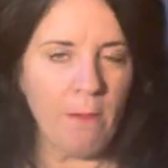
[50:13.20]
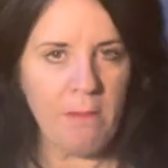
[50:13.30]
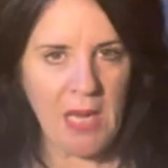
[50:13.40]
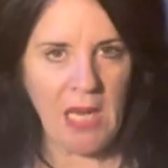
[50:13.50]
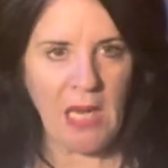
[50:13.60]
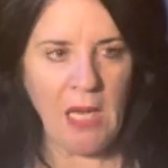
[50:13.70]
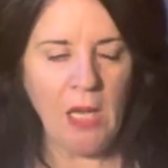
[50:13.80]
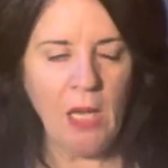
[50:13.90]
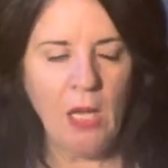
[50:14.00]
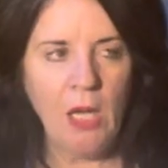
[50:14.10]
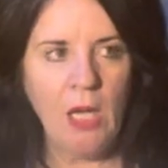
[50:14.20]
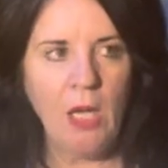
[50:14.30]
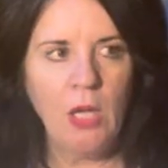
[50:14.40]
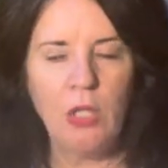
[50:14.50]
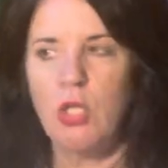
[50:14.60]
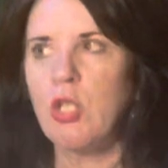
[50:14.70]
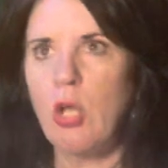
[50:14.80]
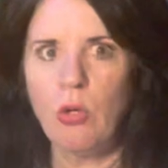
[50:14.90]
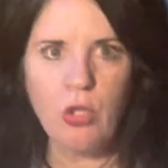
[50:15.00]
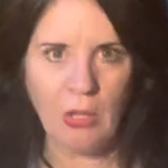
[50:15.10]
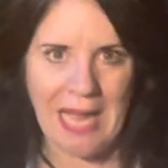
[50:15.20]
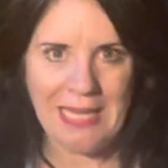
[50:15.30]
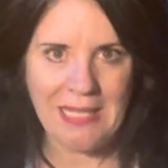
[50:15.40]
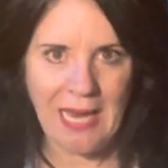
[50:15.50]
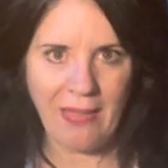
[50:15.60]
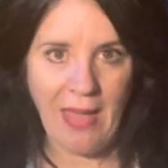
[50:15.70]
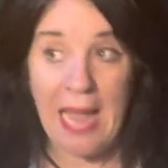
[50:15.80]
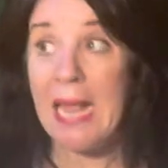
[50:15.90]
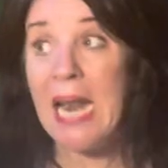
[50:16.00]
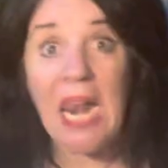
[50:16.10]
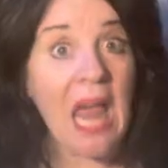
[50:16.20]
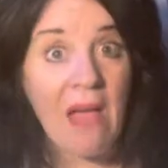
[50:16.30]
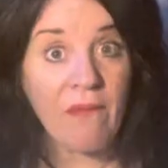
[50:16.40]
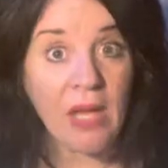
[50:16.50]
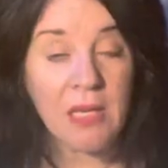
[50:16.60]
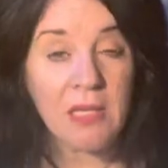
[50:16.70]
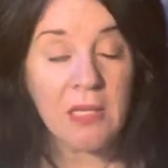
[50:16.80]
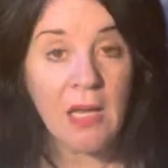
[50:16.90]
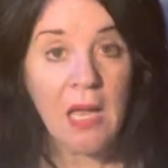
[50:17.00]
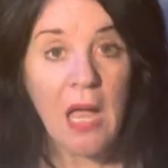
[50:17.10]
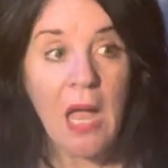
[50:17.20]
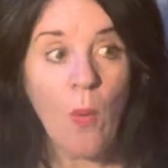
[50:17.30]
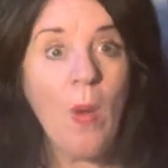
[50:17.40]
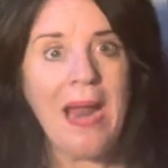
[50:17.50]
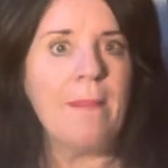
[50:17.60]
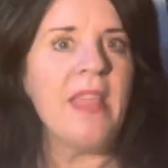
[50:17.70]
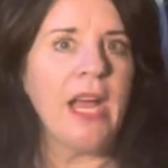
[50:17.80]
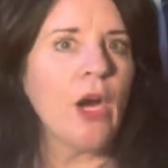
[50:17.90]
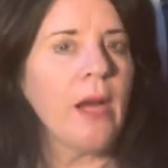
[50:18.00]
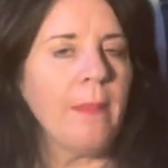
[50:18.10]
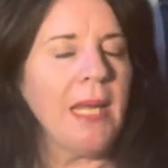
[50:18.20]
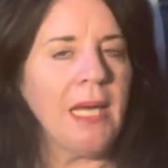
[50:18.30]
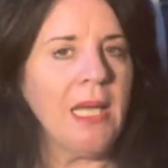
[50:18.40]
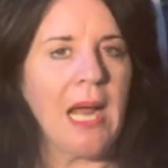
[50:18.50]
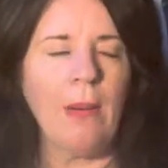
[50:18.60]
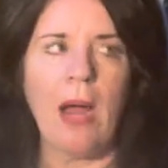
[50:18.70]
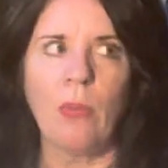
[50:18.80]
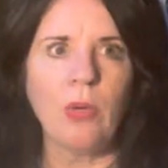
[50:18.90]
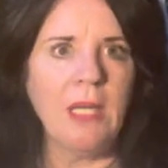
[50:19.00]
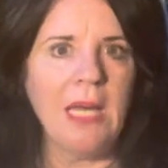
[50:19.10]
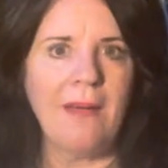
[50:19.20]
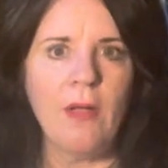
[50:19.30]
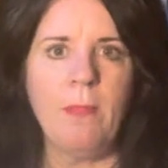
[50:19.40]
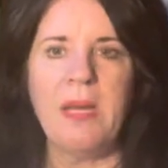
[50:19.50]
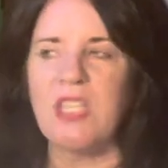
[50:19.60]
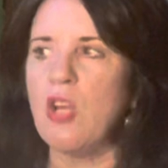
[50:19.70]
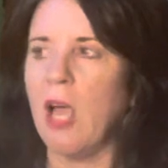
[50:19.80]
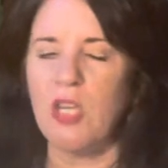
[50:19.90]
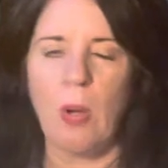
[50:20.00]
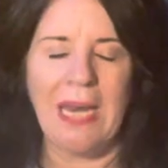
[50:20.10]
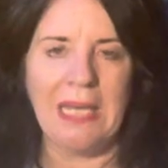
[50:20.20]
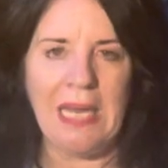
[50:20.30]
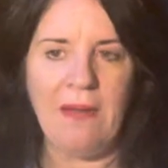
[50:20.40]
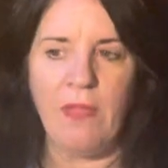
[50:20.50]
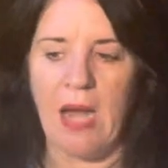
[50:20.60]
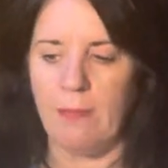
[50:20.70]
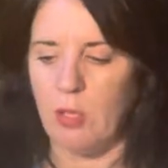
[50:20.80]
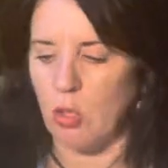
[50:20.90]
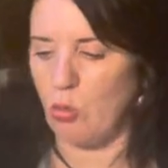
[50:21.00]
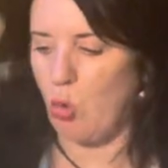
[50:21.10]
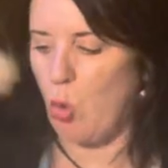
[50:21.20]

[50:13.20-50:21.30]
me to socialize like that. And I love it when I'm there and I'm in it. I, I really love it, but it's not till I leave that I'm just